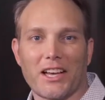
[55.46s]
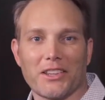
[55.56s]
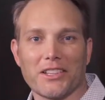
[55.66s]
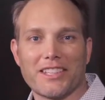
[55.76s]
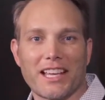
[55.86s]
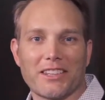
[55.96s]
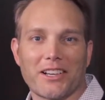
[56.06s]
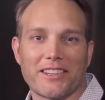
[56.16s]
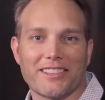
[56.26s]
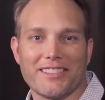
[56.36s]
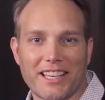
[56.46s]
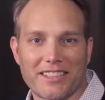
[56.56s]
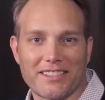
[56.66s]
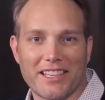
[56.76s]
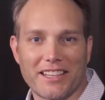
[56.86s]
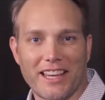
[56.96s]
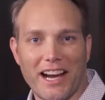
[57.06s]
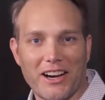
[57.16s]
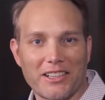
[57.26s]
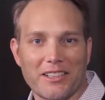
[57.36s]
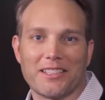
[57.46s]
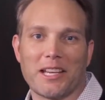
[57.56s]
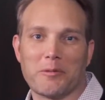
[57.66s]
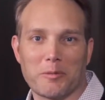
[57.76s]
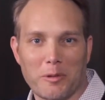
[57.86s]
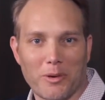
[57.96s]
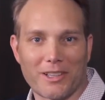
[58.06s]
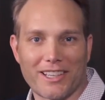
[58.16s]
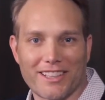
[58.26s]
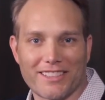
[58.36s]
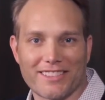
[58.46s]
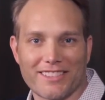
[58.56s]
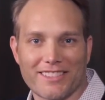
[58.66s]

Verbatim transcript: Let's take a look at this next sneak that Aaron and his teams have been working on.